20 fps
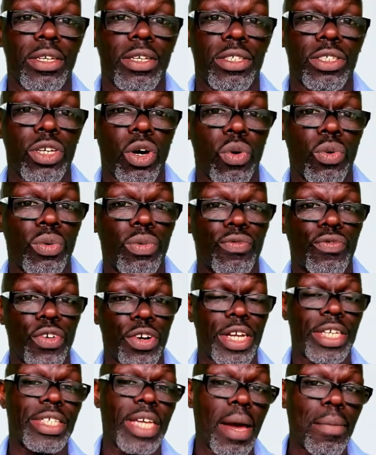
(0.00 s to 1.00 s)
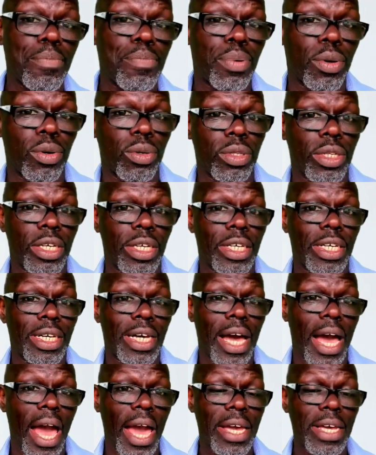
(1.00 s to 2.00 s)
So, for example,
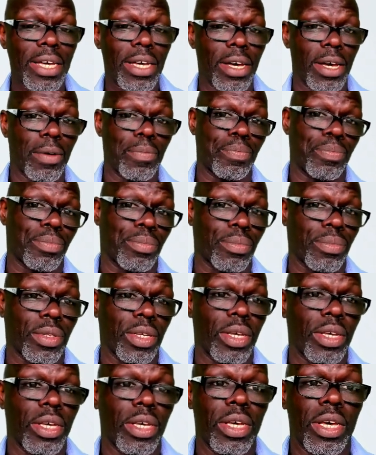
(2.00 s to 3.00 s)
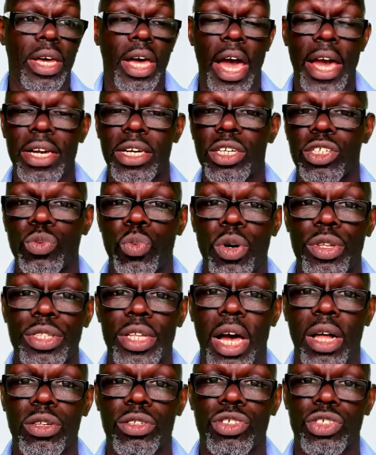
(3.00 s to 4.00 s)
anger. Anger is one
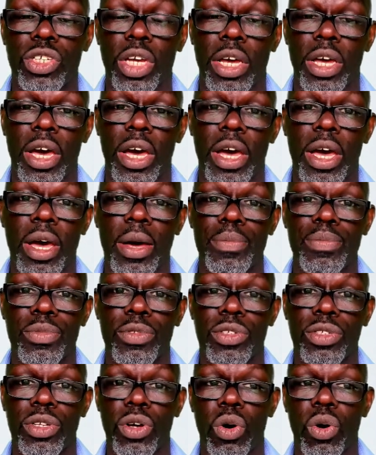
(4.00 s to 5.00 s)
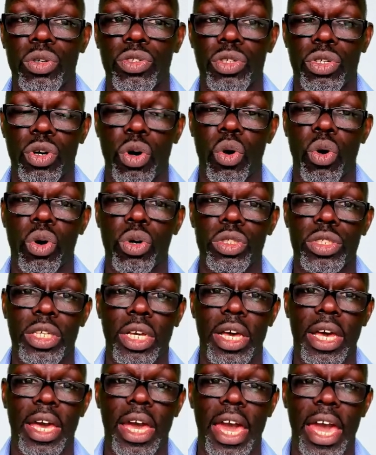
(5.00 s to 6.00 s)
that will start to
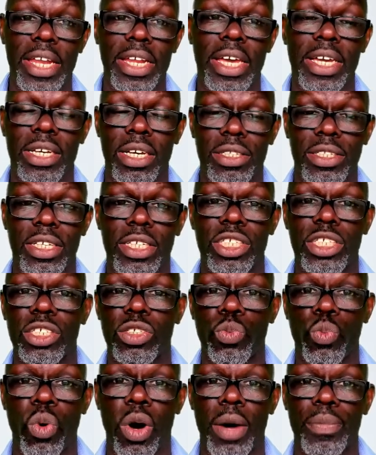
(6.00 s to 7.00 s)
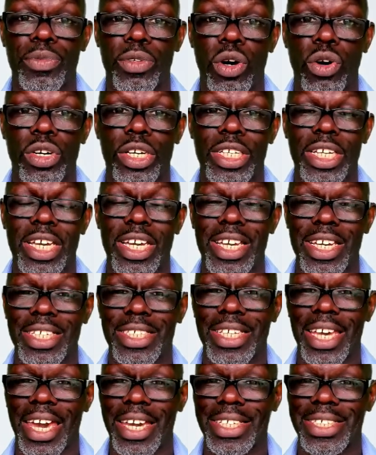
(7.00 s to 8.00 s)
cause headache, and this is what I'm talking here
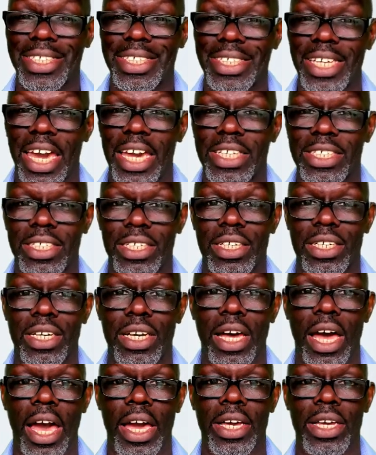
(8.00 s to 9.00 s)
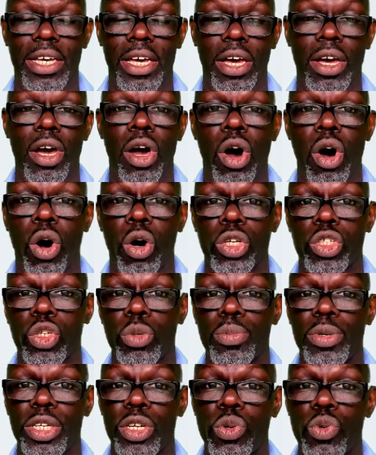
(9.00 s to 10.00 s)
is excess anger, or
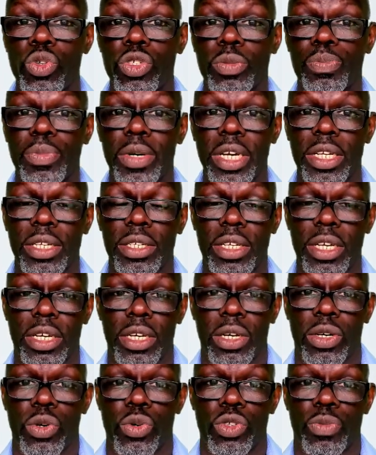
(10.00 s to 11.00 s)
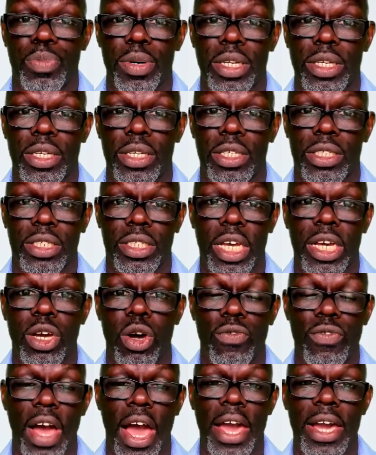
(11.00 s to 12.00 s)
somebody who's been in a state
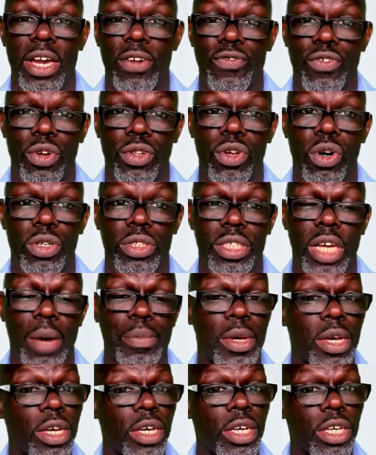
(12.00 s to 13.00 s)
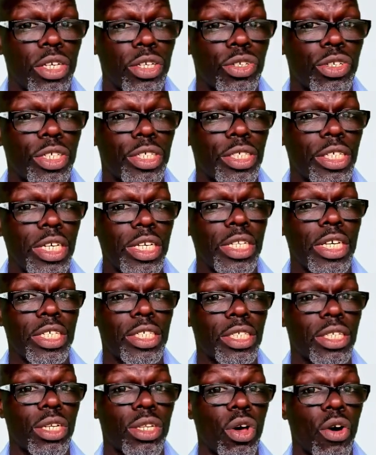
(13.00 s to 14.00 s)
of anger for a long time. You're going to see
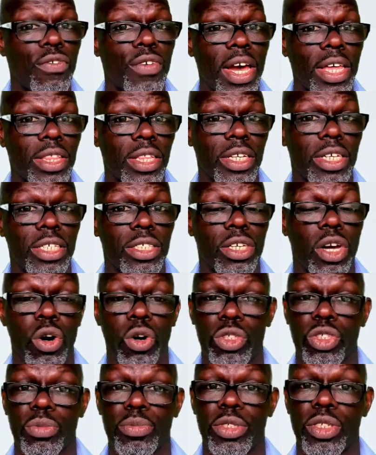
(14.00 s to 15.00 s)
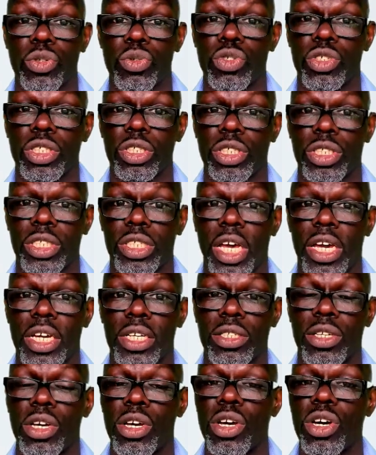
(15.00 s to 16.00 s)
this in a lot of athletes, or somebody who's
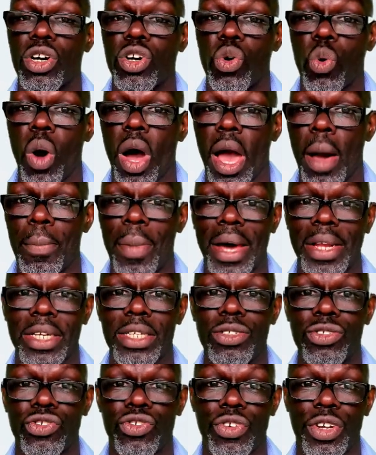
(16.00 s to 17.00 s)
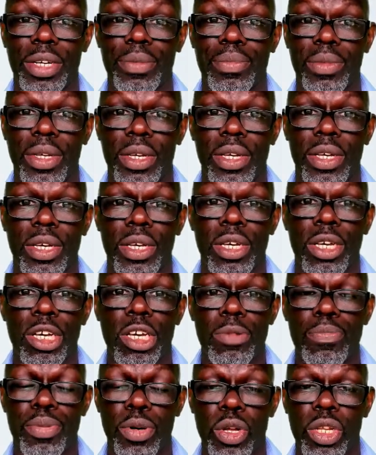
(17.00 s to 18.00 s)
sustained quite a bad injury,
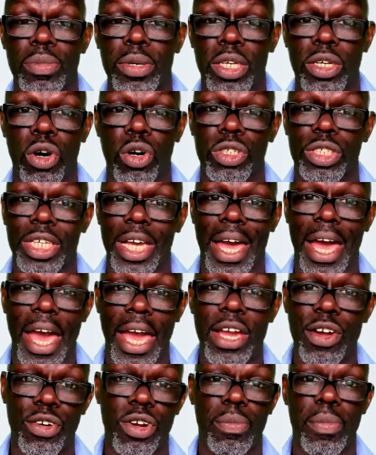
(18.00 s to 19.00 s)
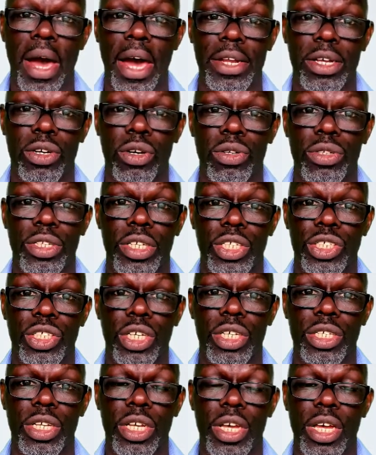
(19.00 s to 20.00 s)
purely because they're angry about the
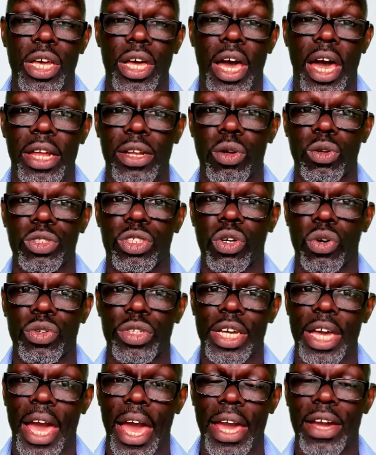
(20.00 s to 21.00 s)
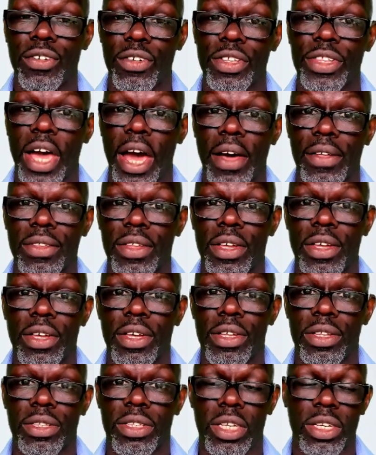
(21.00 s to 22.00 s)
condition, and also they're angry that
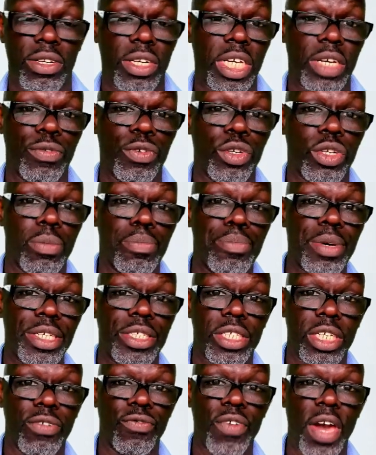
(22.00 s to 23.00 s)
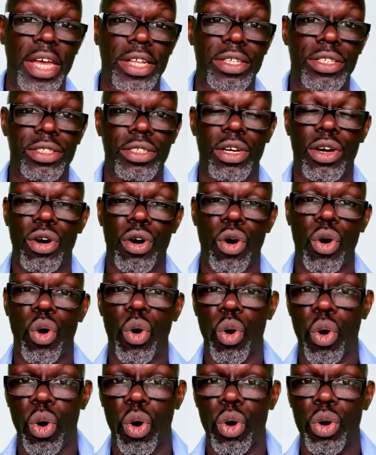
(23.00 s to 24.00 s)
they're either going to miss an event
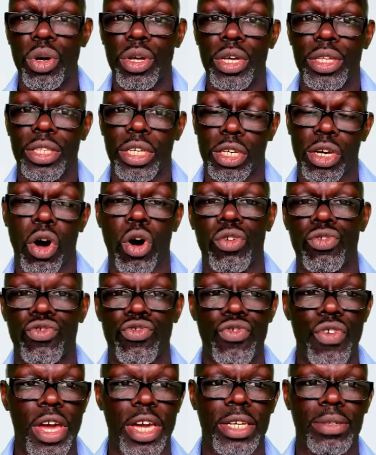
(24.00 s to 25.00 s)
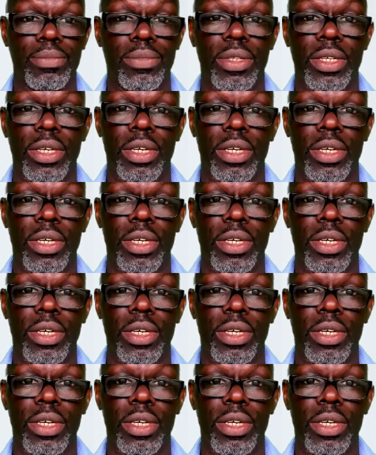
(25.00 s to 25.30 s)
or they can't train.